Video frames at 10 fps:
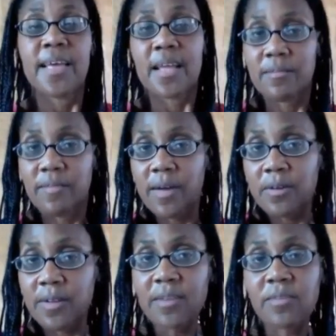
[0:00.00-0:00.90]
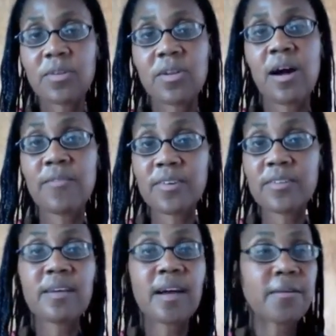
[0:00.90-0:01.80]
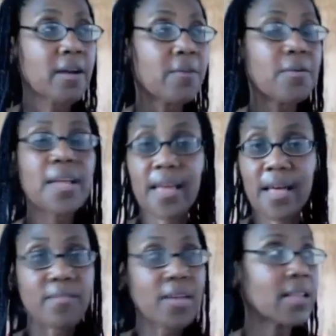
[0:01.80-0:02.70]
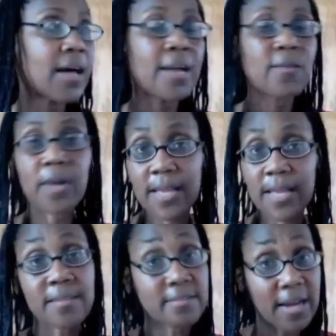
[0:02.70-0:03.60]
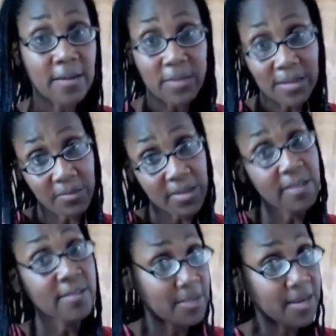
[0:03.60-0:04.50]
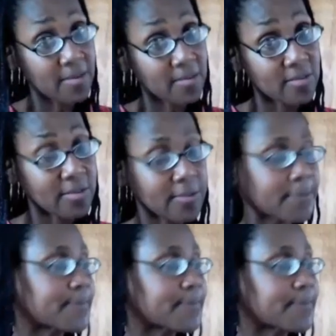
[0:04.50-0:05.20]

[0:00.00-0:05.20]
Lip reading: and if I were a doctor in an office, I would already have a line waiting outside while I'm reading this package insert.